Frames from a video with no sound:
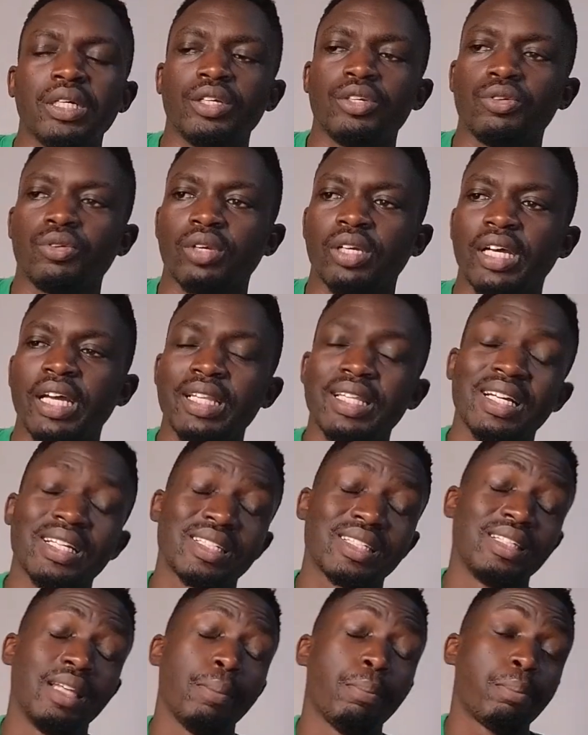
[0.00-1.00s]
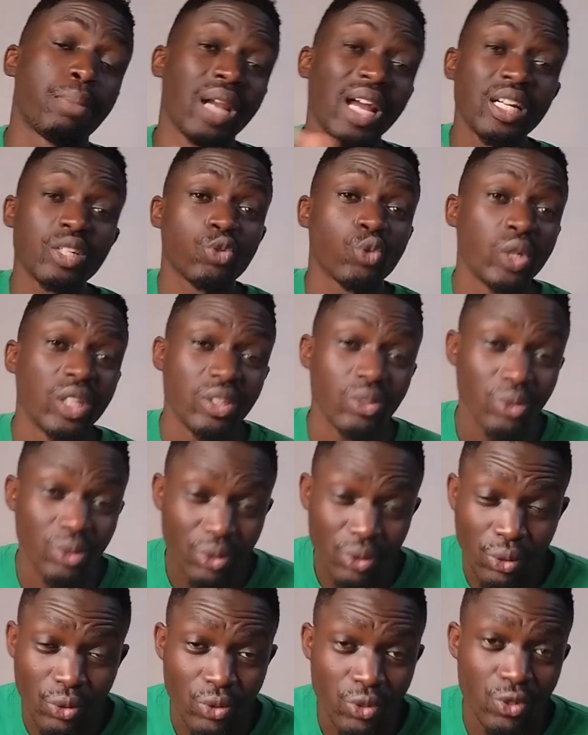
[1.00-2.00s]
you will get that the plant will
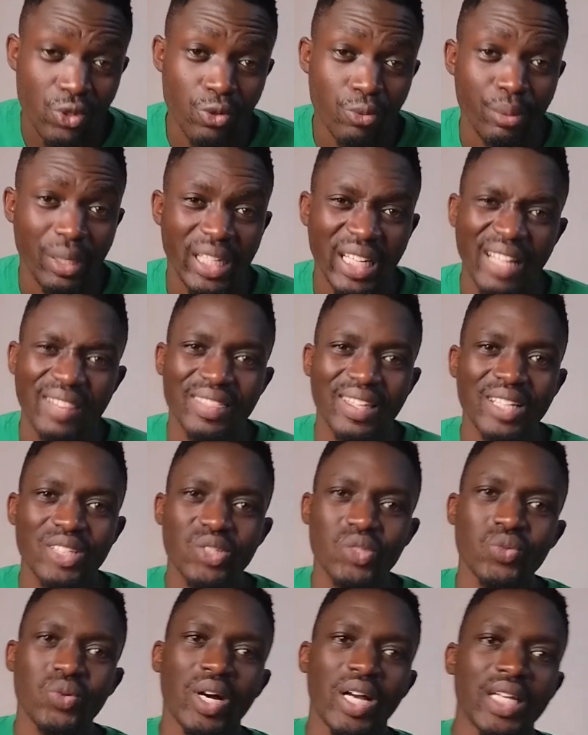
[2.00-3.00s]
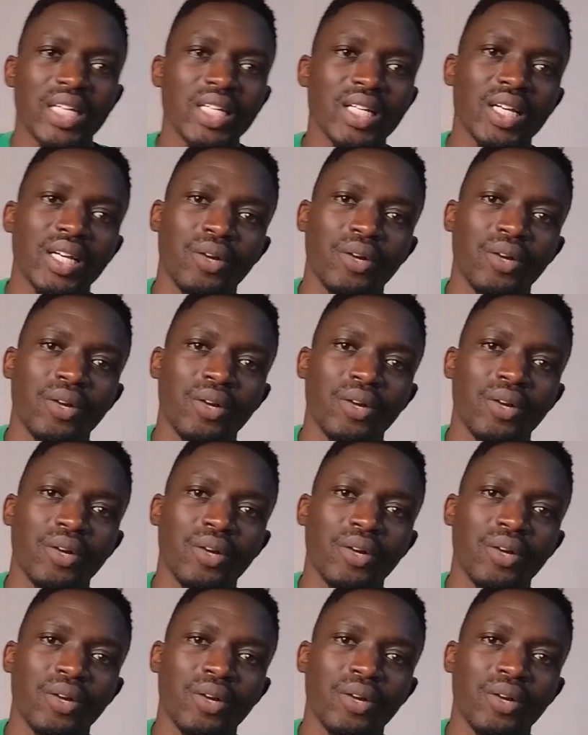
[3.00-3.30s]
not consume it, and that's why